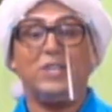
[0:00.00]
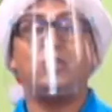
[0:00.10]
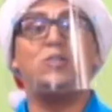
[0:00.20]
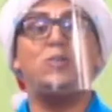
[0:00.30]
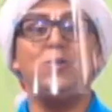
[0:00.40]

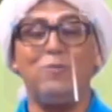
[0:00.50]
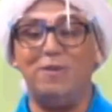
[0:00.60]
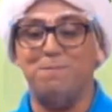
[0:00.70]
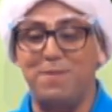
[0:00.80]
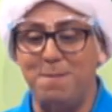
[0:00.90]
Do you
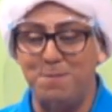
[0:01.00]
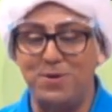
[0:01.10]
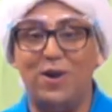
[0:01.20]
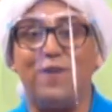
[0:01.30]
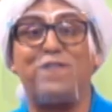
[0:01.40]

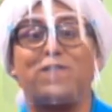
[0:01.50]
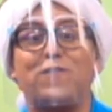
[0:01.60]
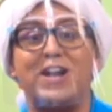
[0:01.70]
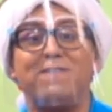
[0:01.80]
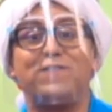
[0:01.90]
remember our
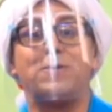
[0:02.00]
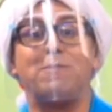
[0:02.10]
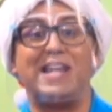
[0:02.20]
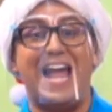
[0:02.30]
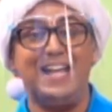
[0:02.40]
friend from
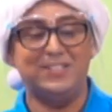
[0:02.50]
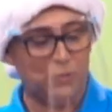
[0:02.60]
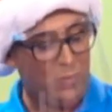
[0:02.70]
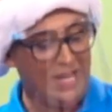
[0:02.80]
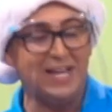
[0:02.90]
last
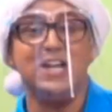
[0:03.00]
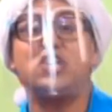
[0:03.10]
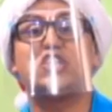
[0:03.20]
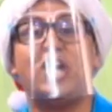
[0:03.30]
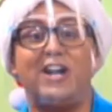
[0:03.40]
week,
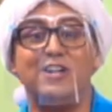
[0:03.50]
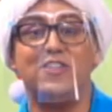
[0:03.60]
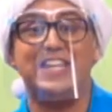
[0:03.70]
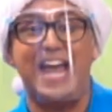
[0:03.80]
Charlotte the